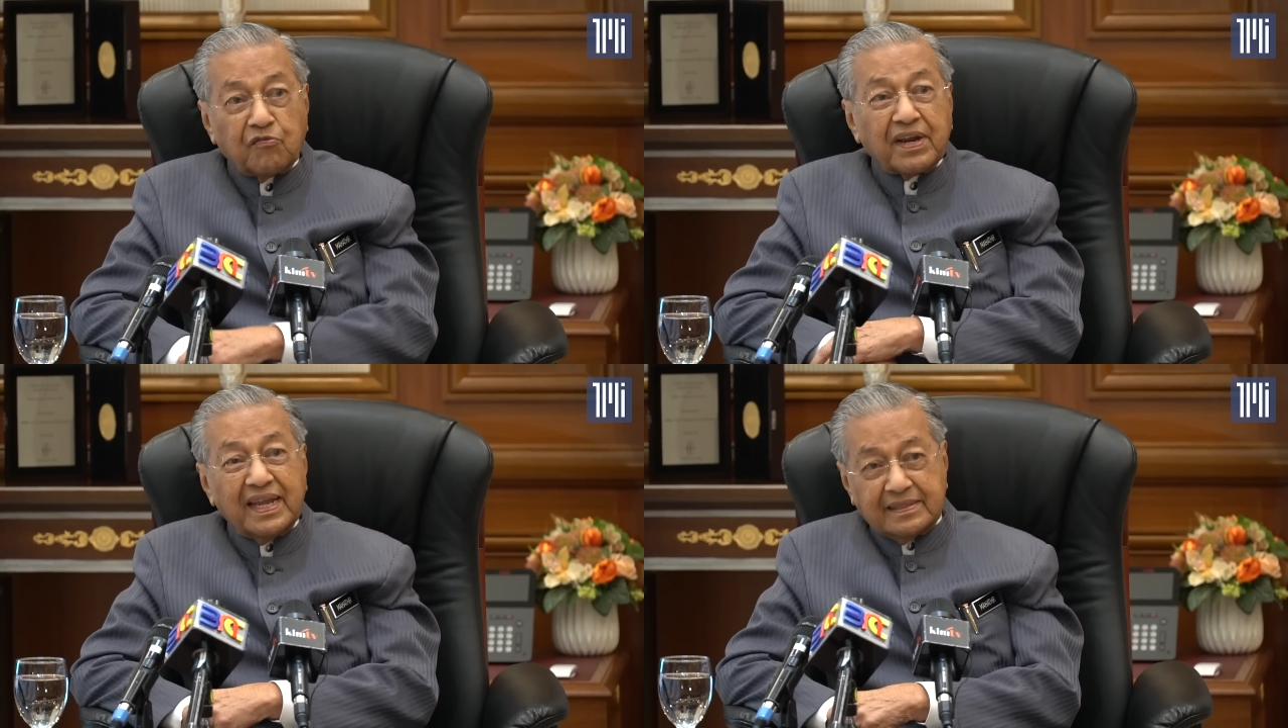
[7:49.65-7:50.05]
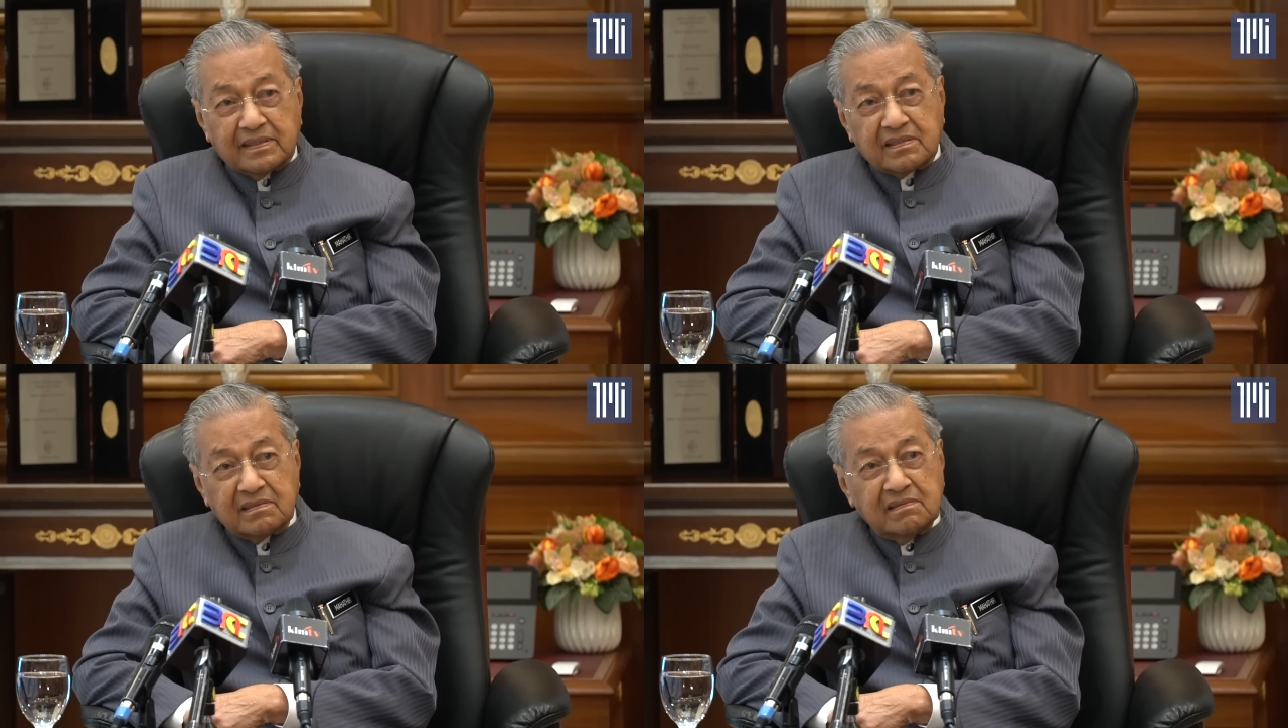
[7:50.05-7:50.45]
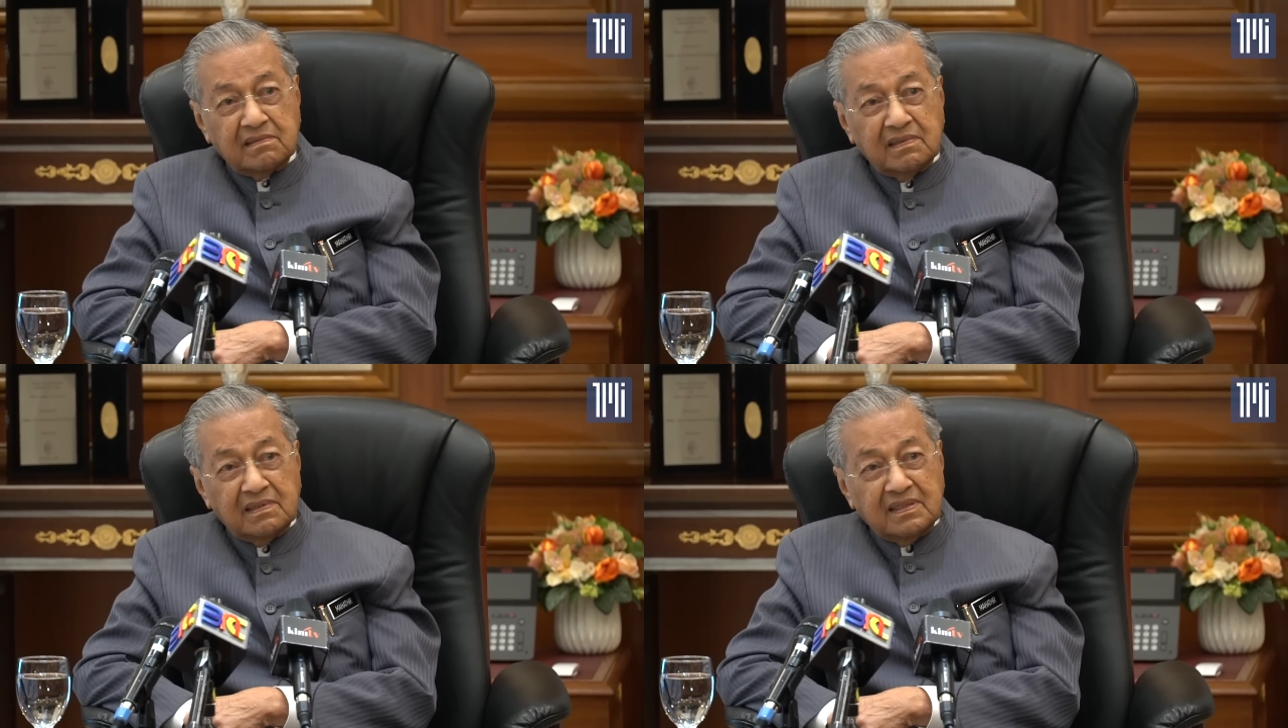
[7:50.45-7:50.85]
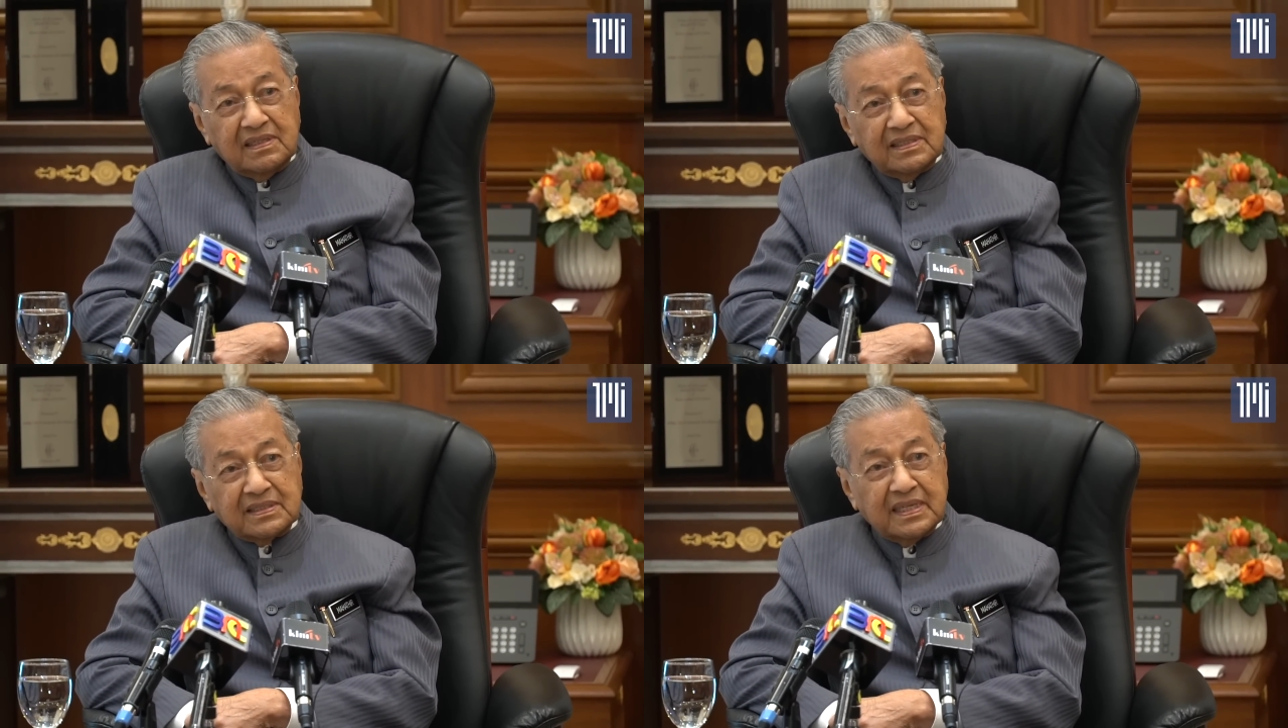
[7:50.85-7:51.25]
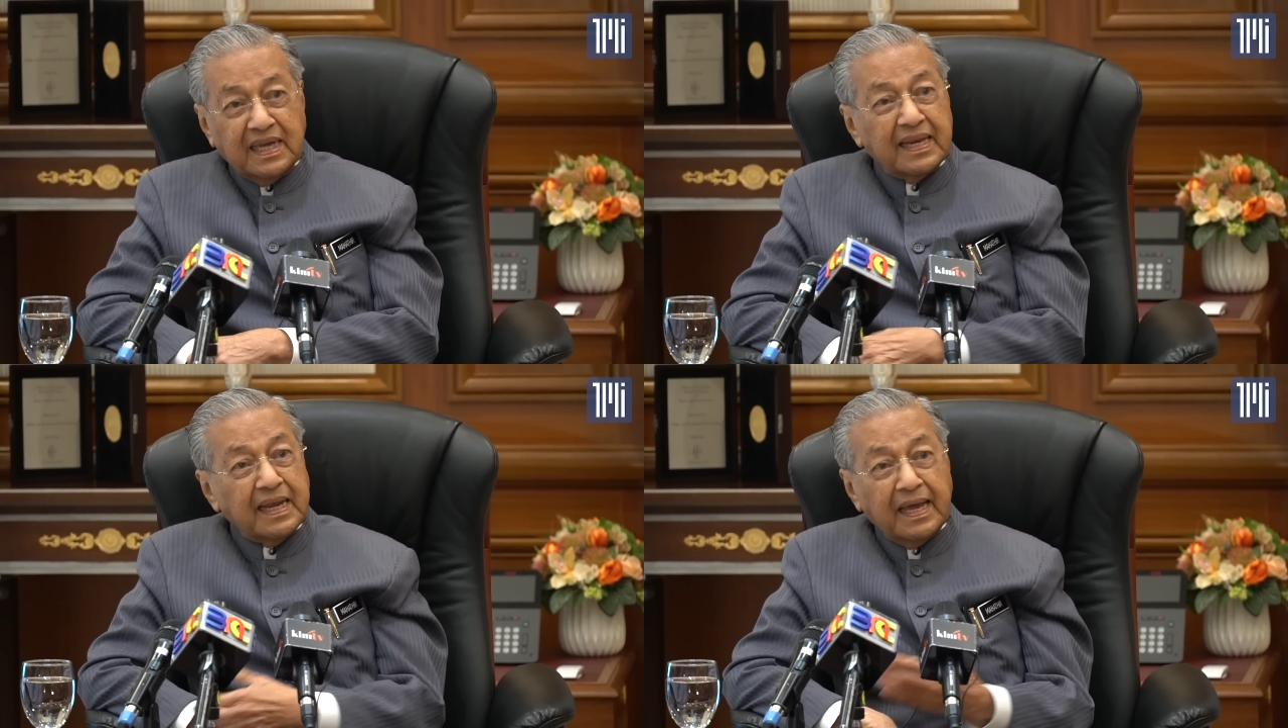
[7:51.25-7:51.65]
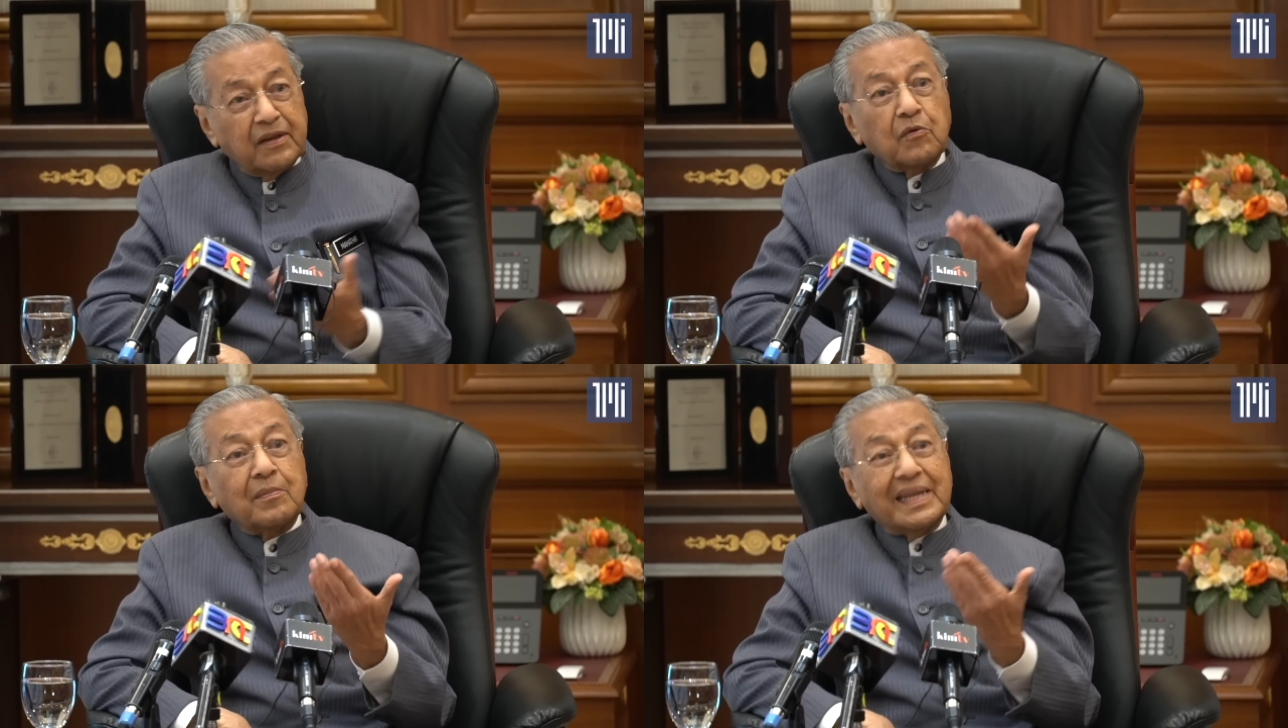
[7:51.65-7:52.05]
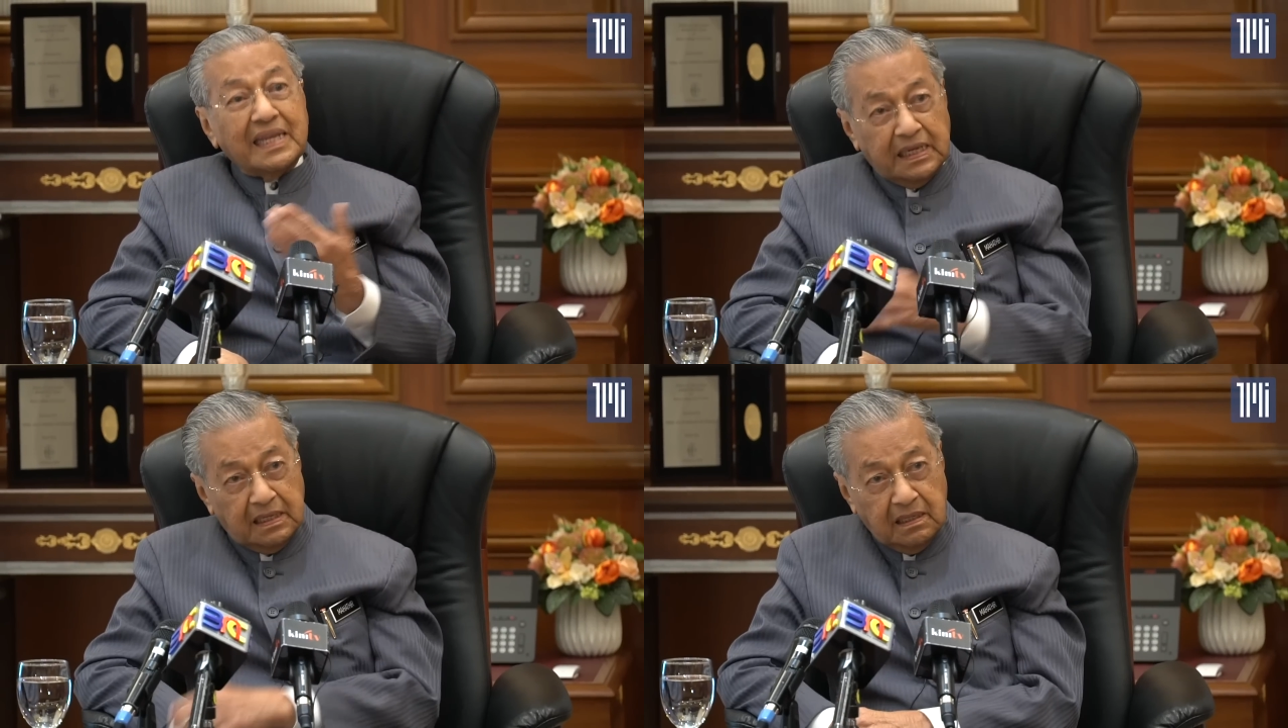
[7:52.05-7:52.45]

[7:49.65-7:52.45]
friends, you see, and I had no money.